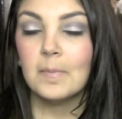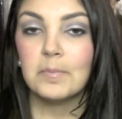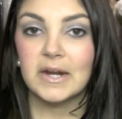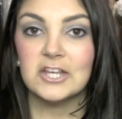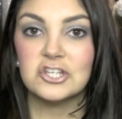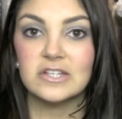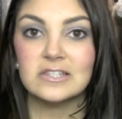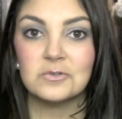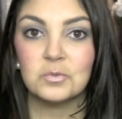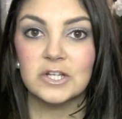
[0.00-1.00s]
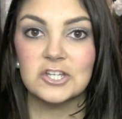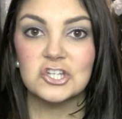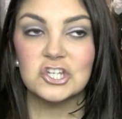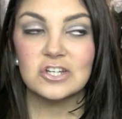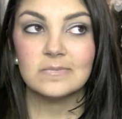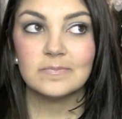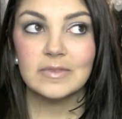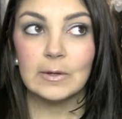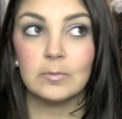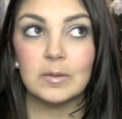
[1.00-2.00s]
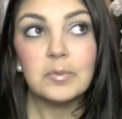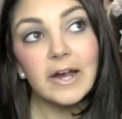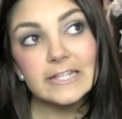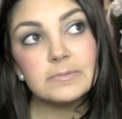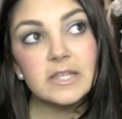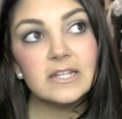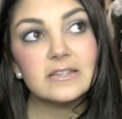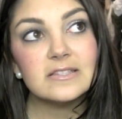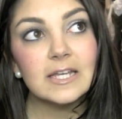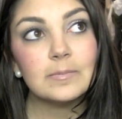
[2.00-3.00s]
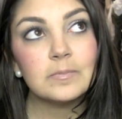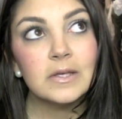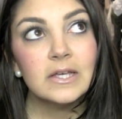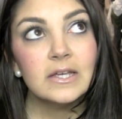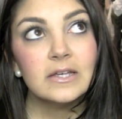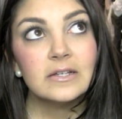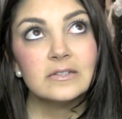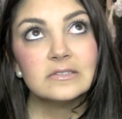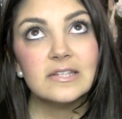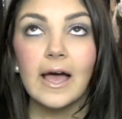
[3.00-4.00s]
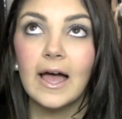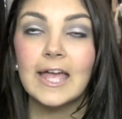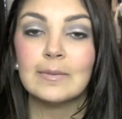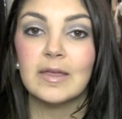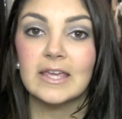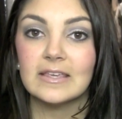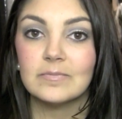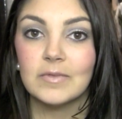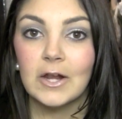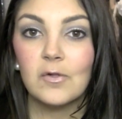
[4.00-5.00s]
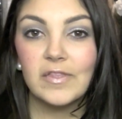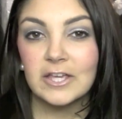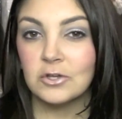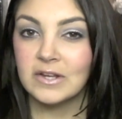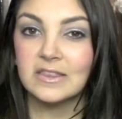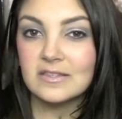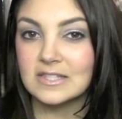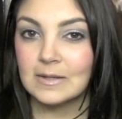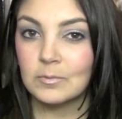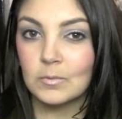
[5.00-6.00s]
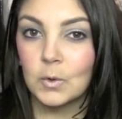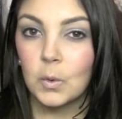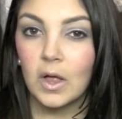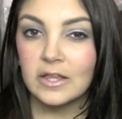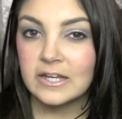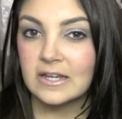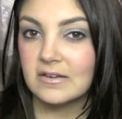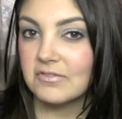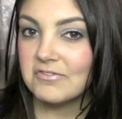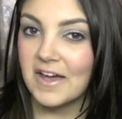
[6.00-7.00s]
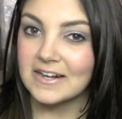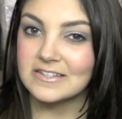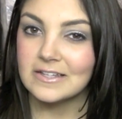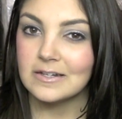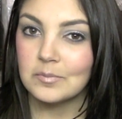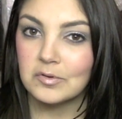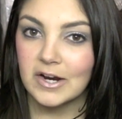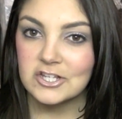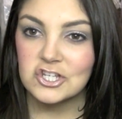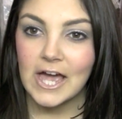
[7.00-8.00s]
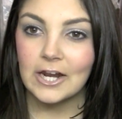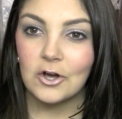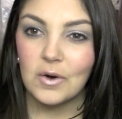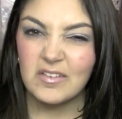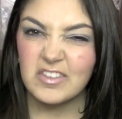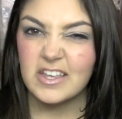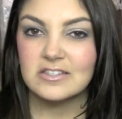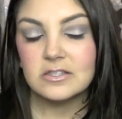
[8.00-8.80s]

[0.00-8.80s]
But I just wish they would be pressed, but then in the same time, like I don't think you'd get the same quality and effect in a pressed shadow of this.